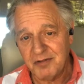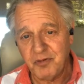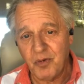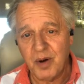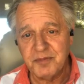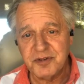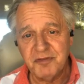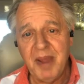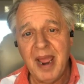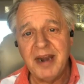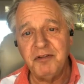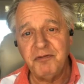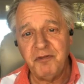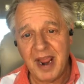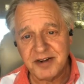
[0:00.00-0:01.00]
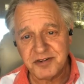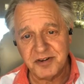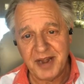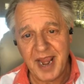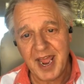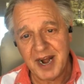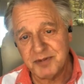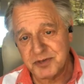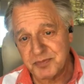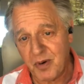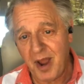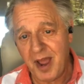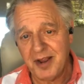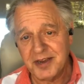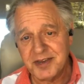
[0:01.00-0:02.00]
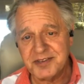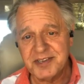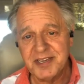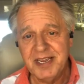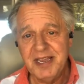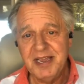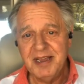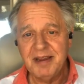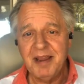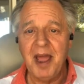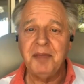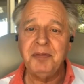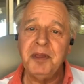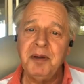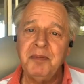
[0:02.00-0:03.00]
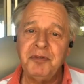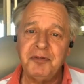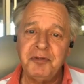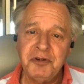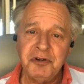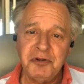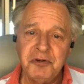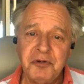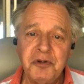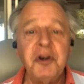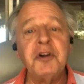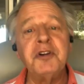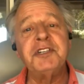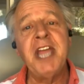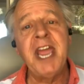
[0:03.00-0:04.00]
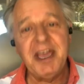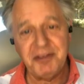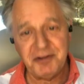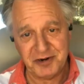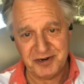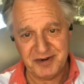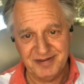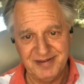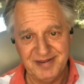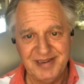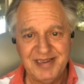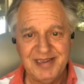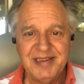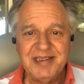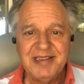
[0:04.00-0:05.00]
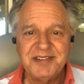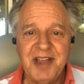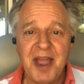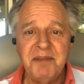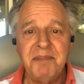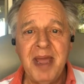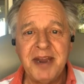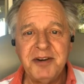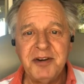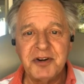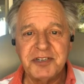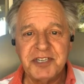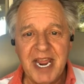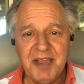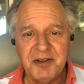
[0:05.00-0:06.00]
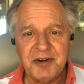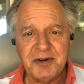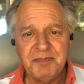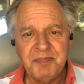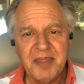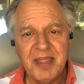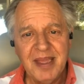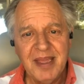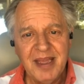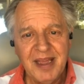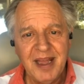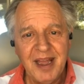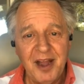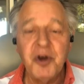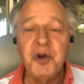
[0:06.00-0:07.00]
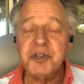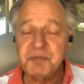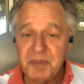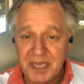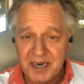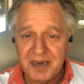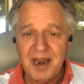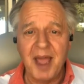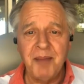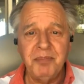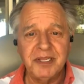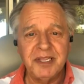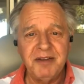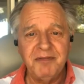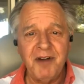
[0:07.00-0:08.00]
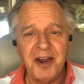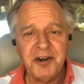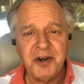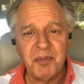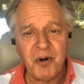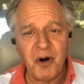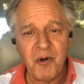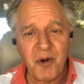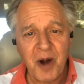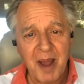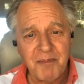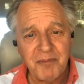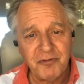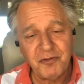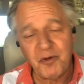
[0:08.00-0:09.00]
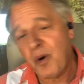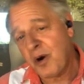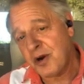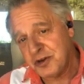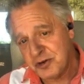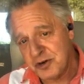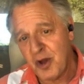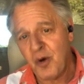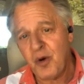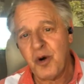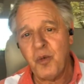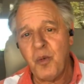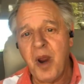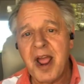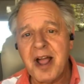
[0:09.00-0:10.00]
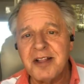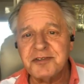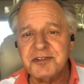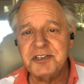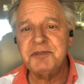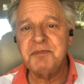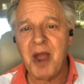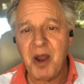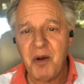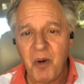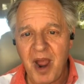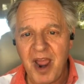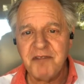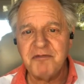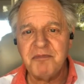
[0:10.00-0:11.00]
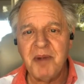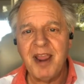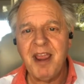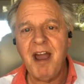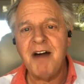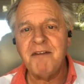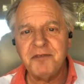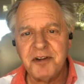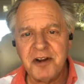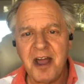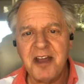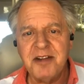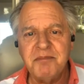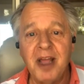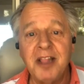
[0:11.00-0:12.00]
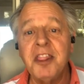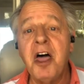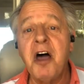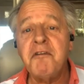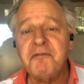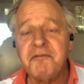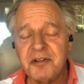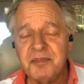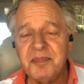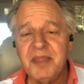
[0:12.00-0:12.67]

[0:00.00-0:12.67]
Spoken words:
forms of manufactured cannabis products got them through Nurse Heather. So I'd met Nurse Heather, who's been, I believe, on your program before. You know her well. She's my wife, my confidant, my love.